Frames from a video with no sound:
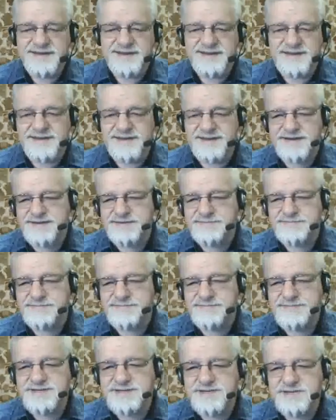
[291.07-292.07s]

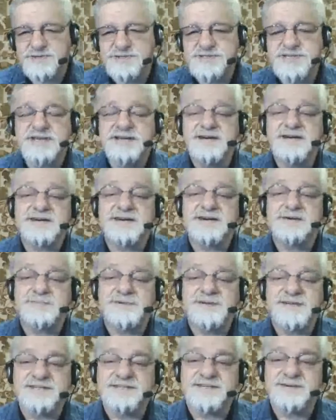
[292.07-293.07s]
um, using a
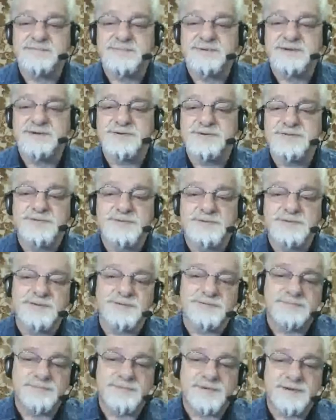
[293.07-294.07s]
company's computer for
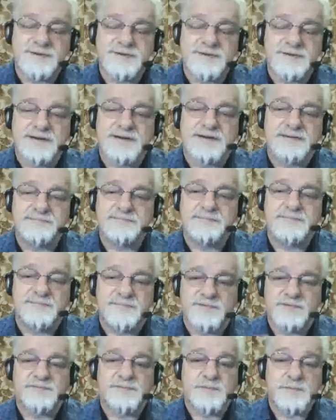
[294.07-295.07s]
the, uh, uh
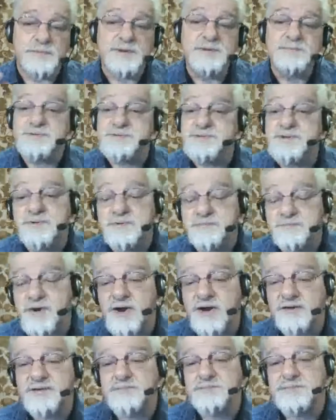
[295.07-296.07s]
for people's own
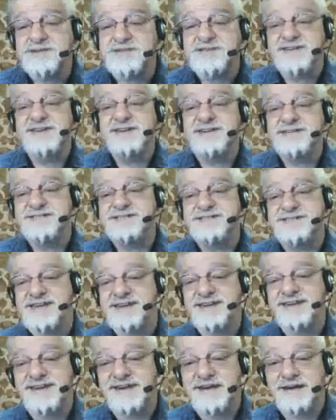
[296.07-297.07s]
private business.
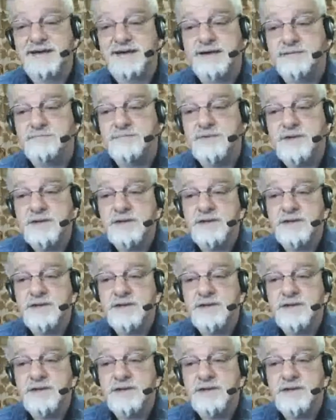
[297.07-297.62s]
um,